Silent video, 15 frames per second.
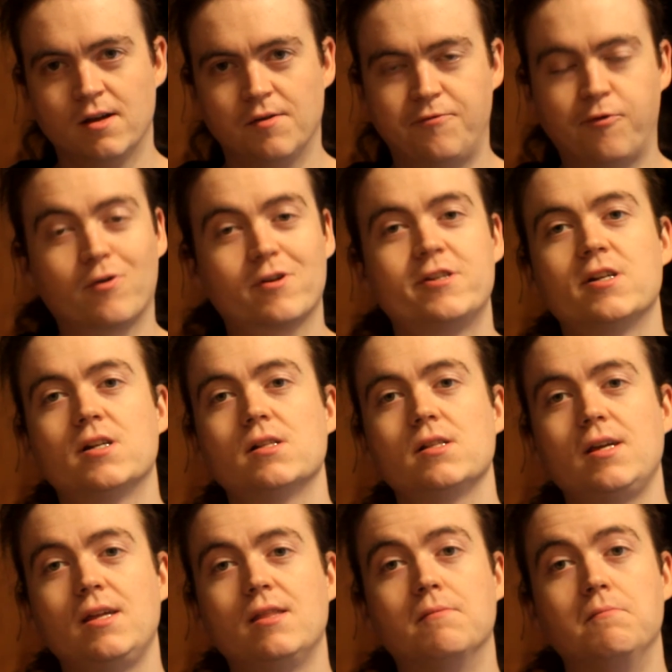
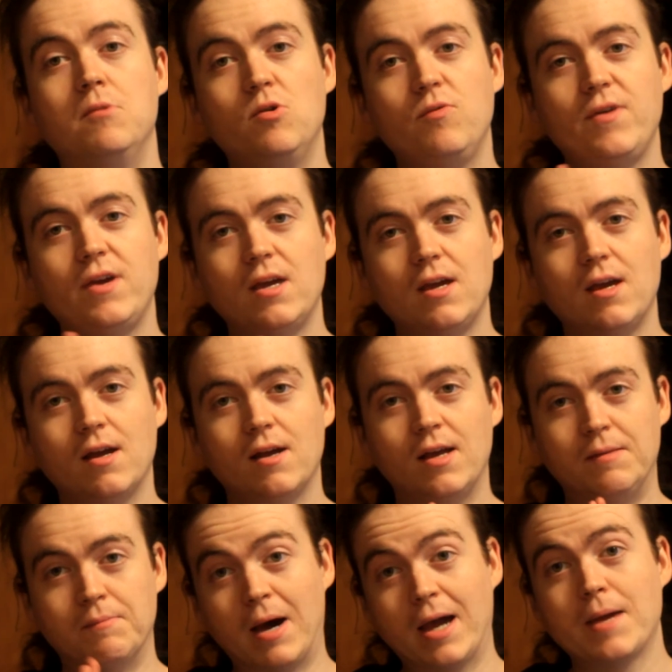Fortunately, the movie,
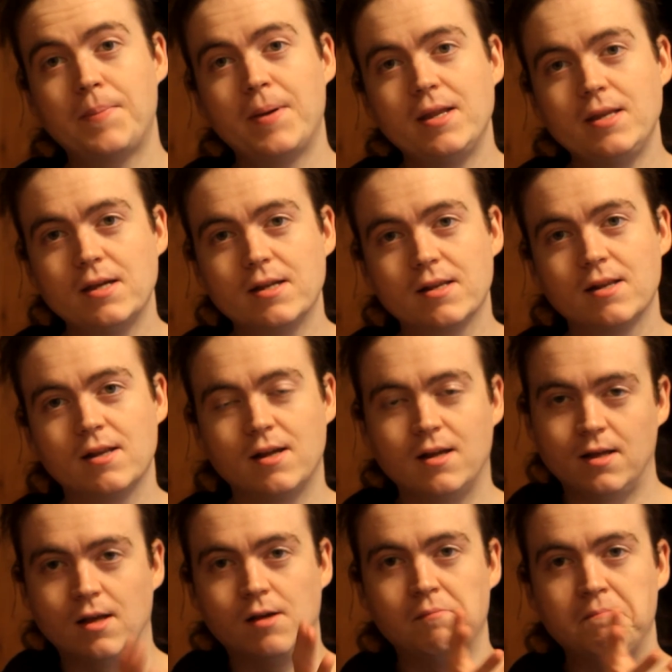in my opinion,
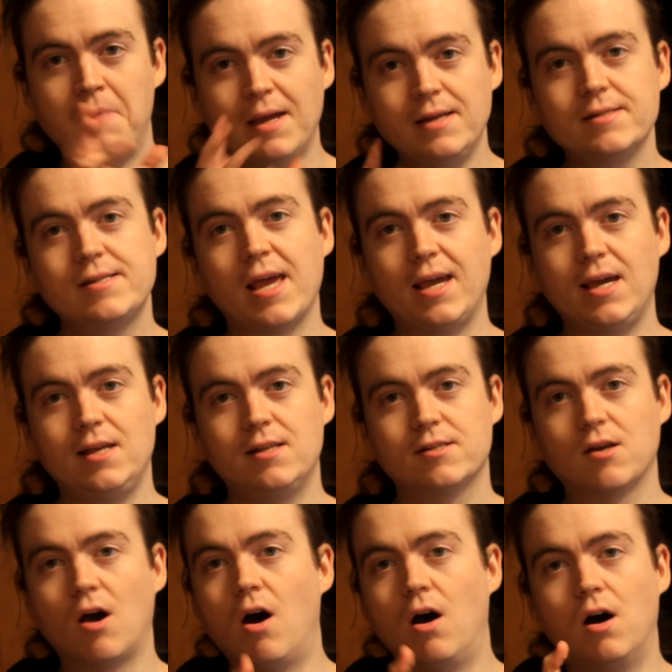maintains
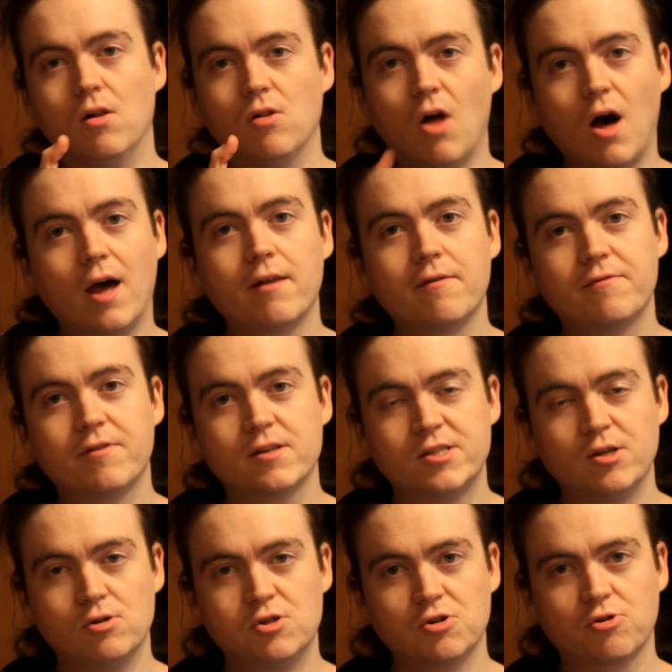a lot of the
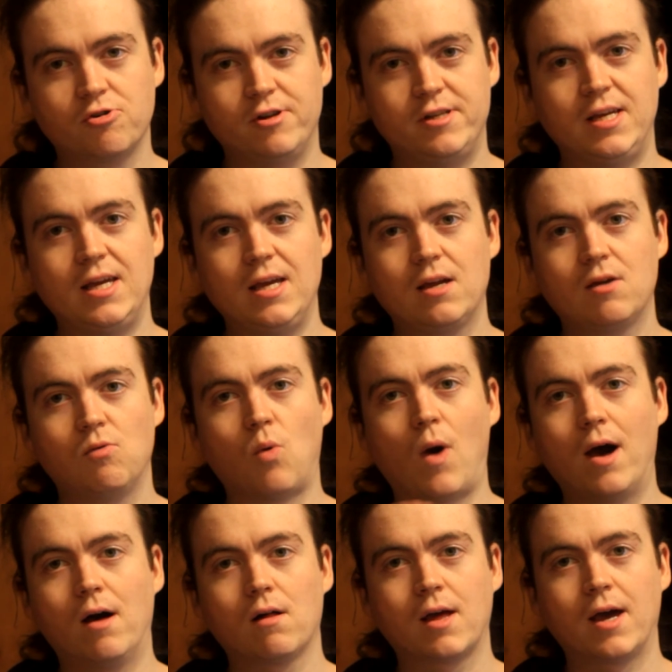social critique
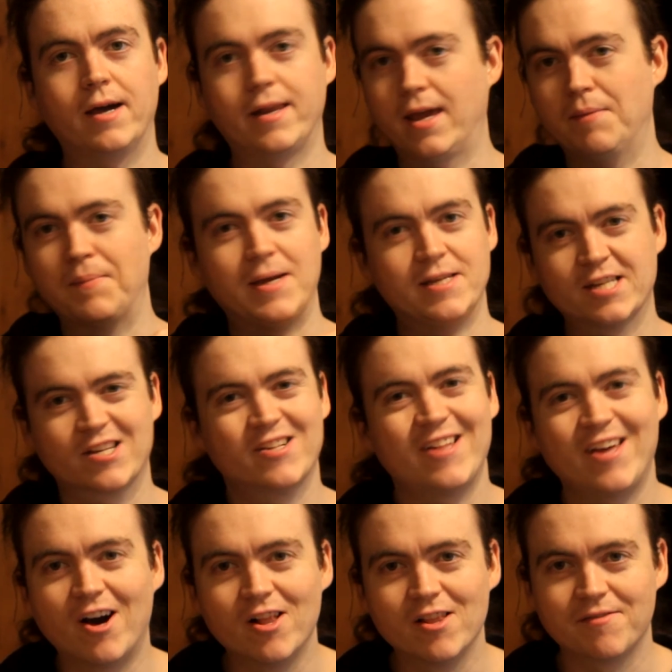while cutting
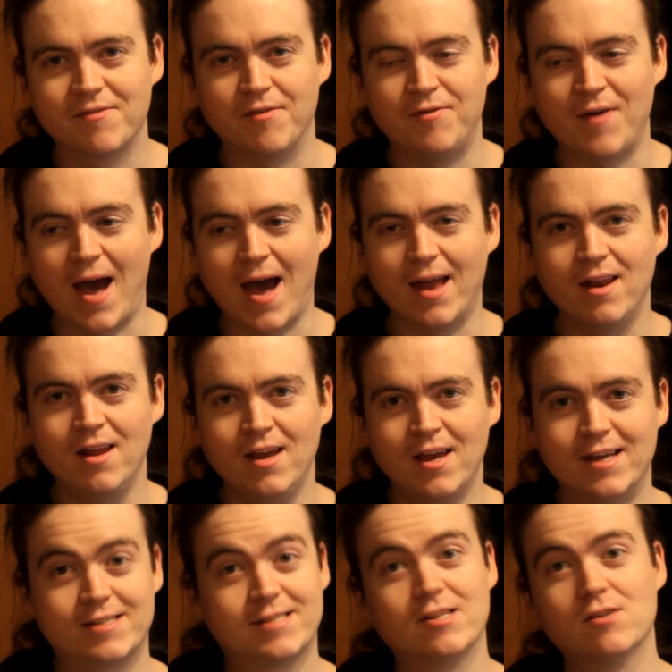basically all of the fat.
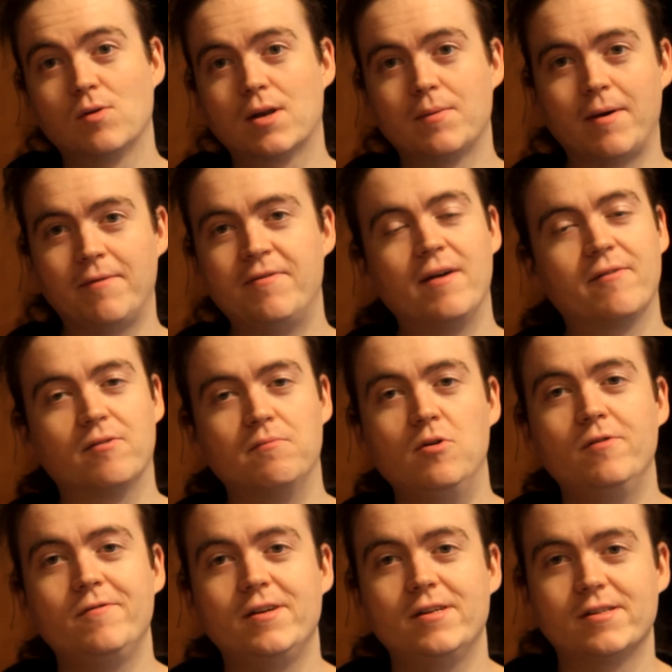It's still one of my favorite
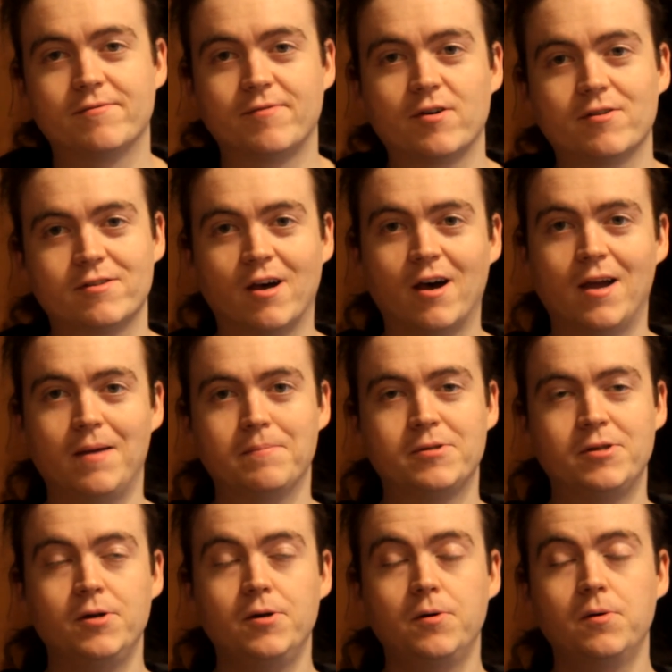movies of all time,
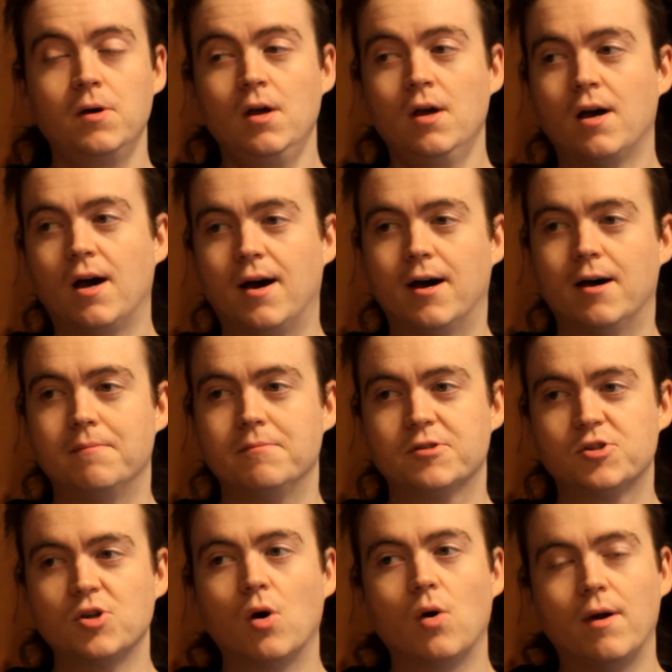too. Um,
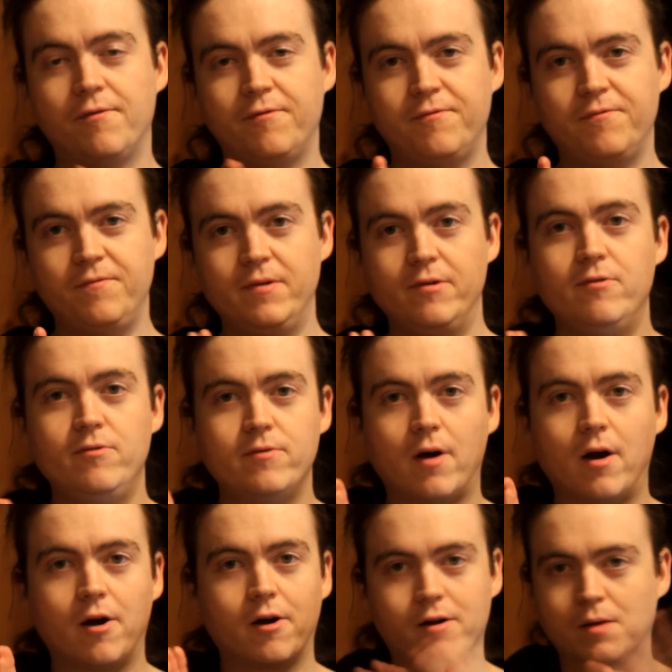so if you
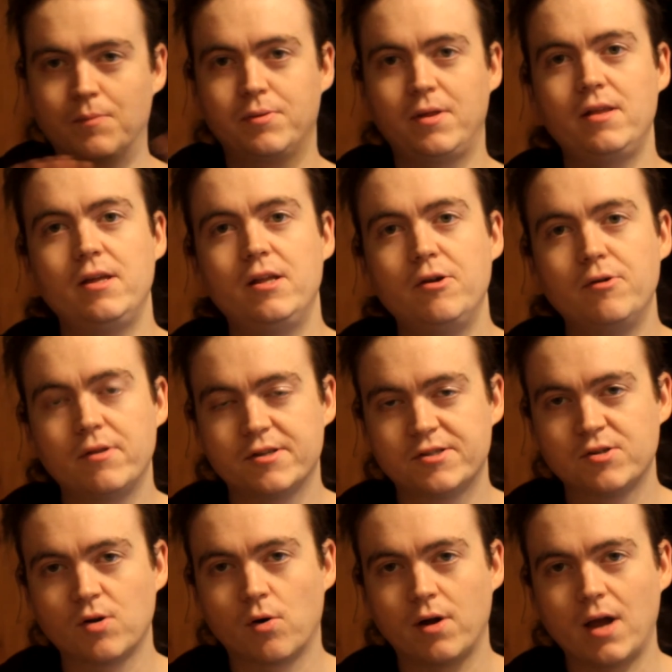are completely new to the
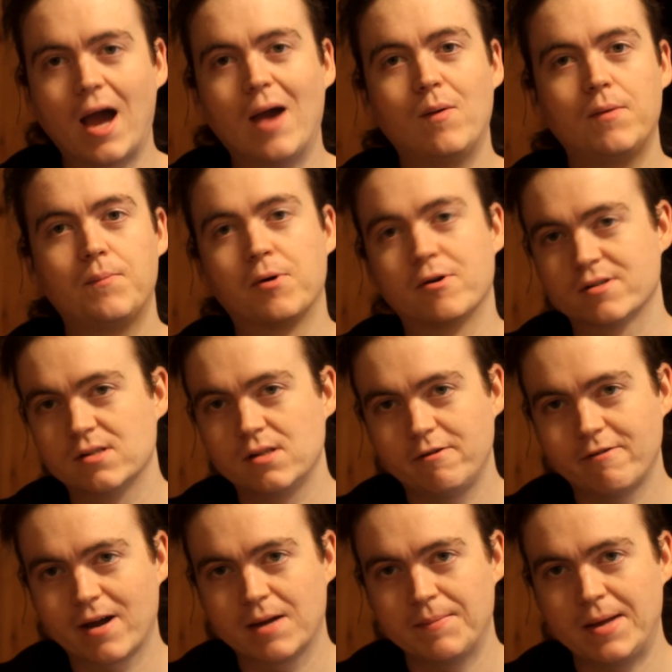story, I would personally
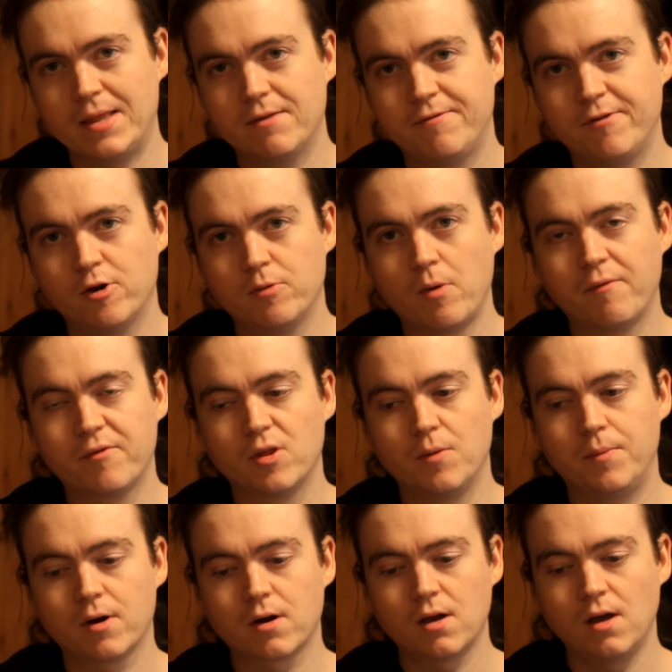recommend the film over the
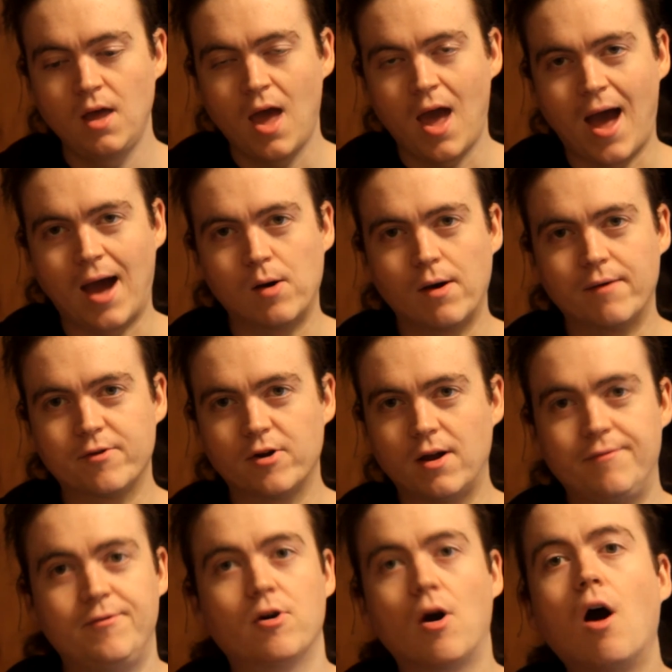book. However,
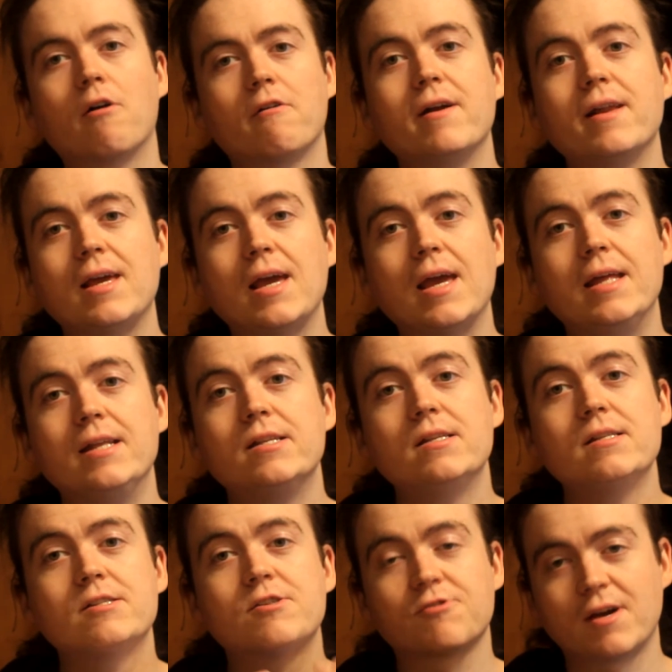if you're already
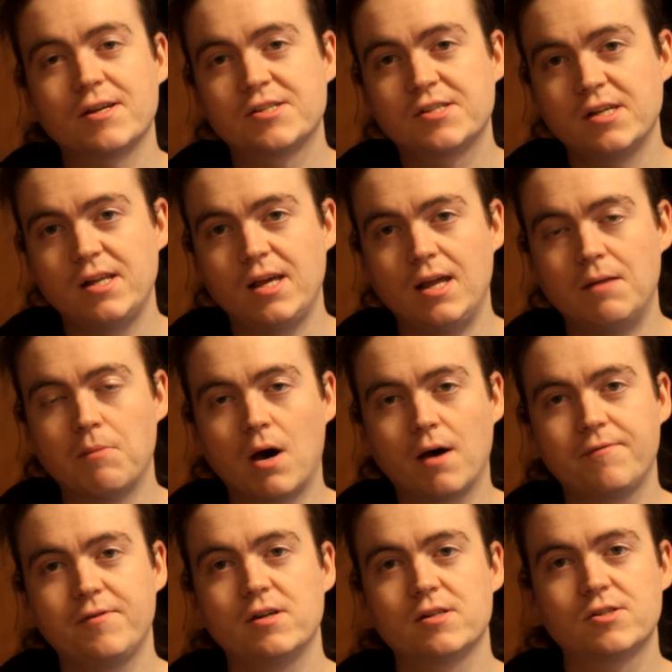interested in
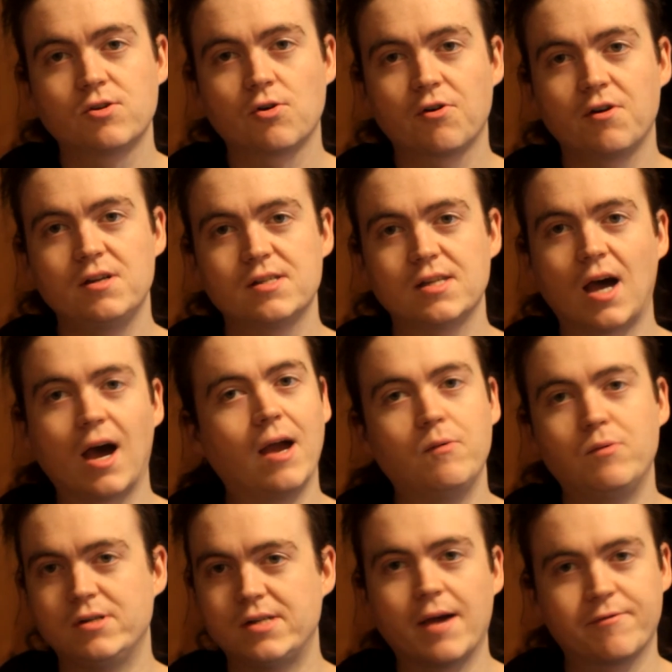mafia stories, I
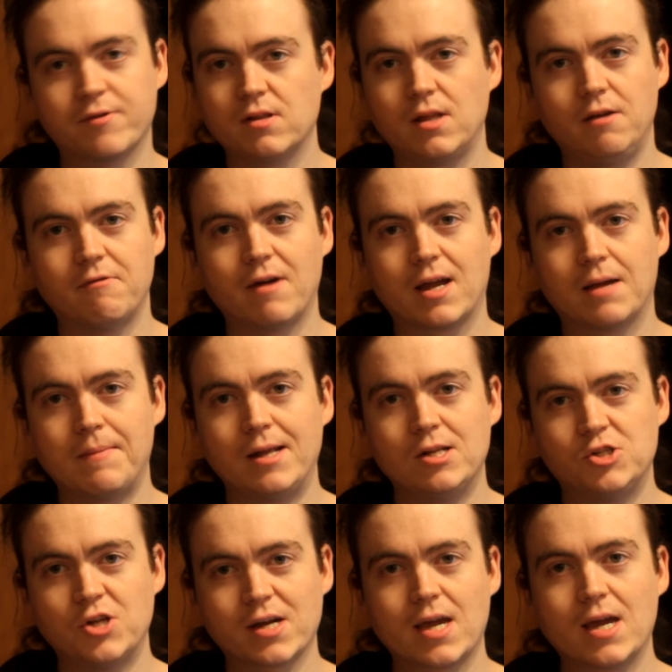would definitely recommend
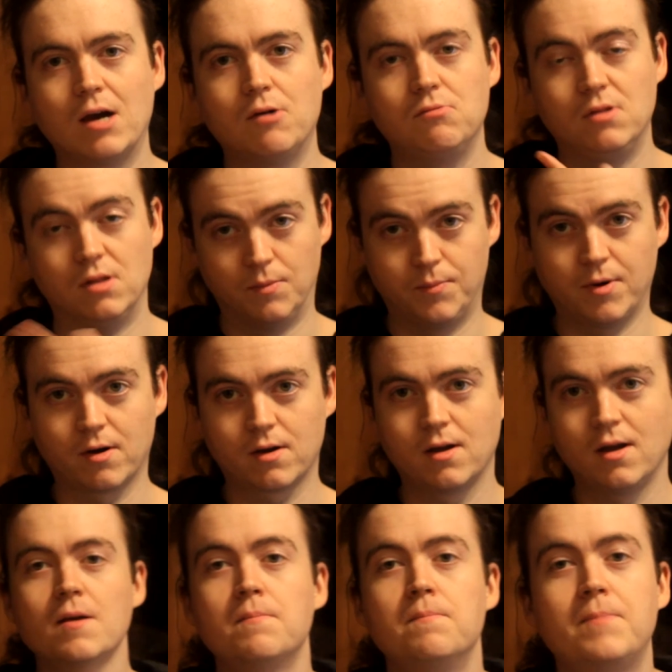checking out the book.
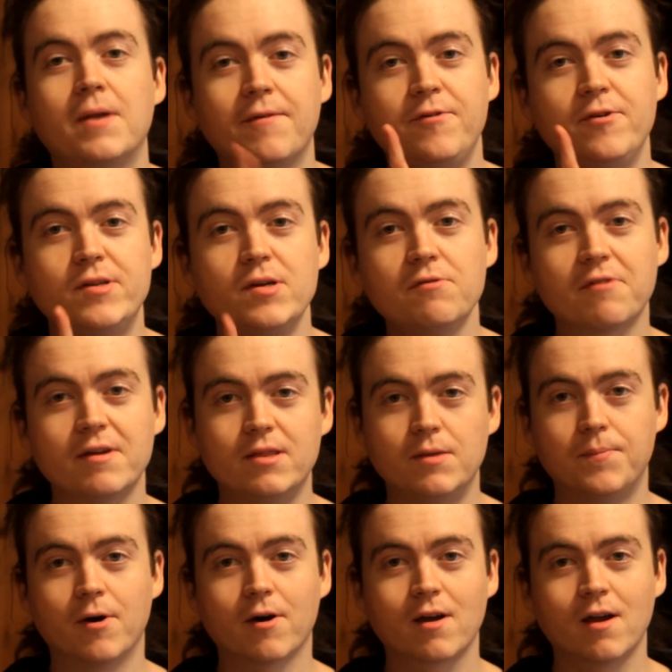But if you do read the
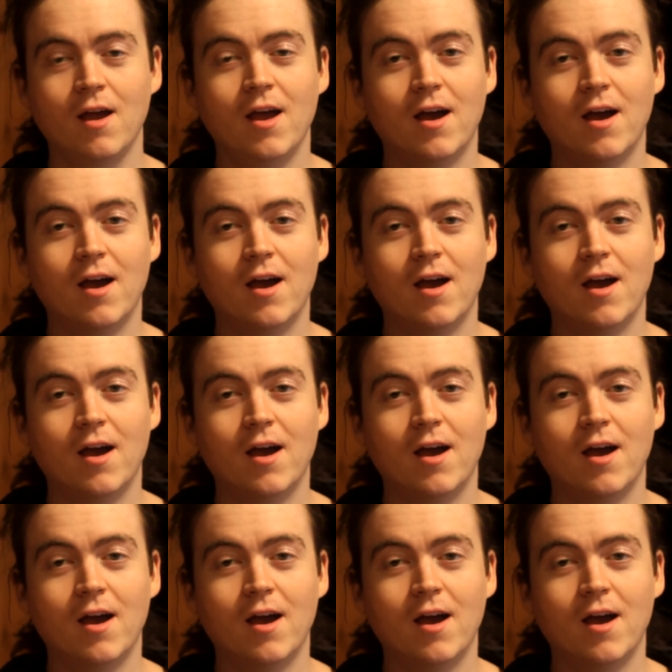book,